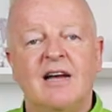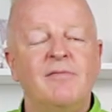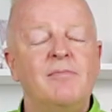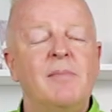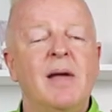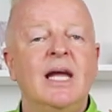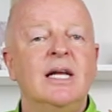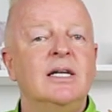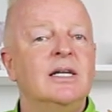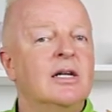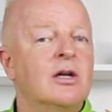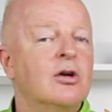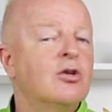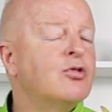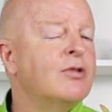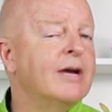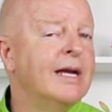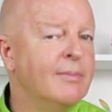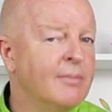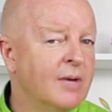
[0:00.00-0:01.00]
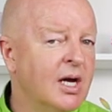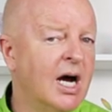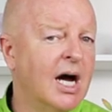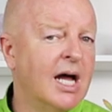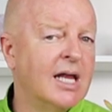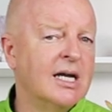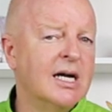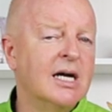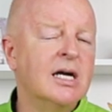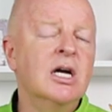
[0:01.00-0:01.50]
I've made in a cream
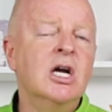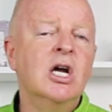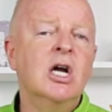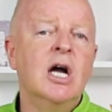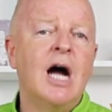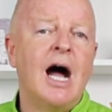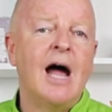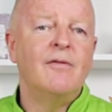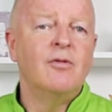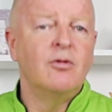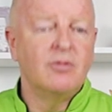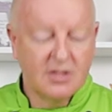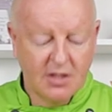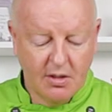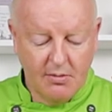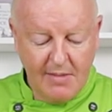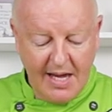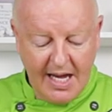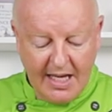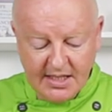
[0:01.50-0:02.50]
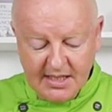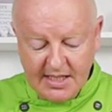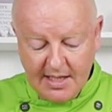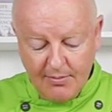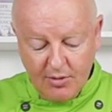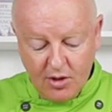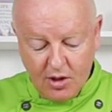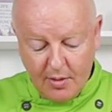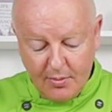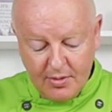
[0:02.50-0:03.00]
color. I've also made
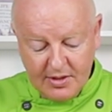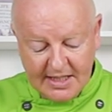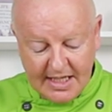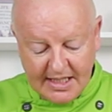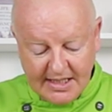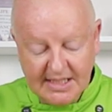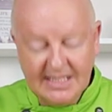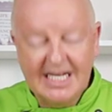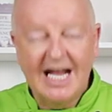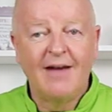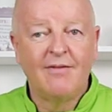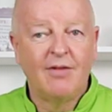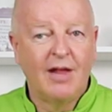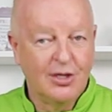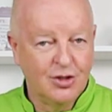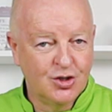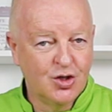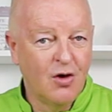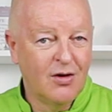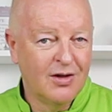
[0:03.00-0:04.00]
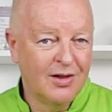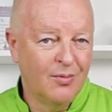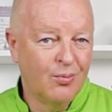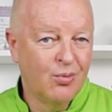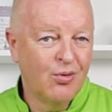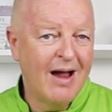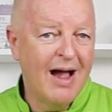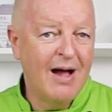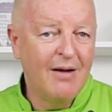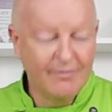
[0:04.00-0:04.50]
some Gerbera daisies have like
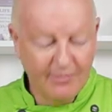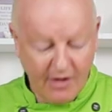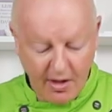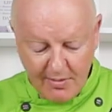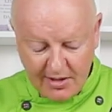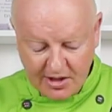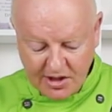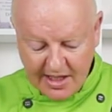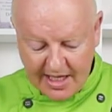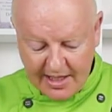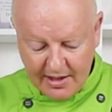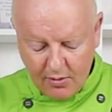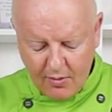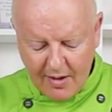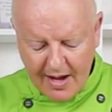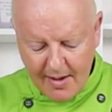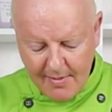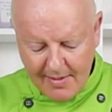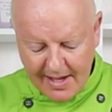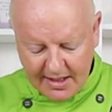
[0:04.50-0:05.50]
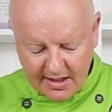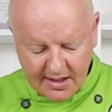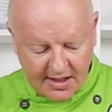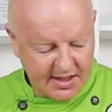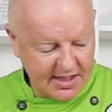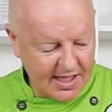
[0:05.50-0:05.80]
chocolate brown, very much like the way I make the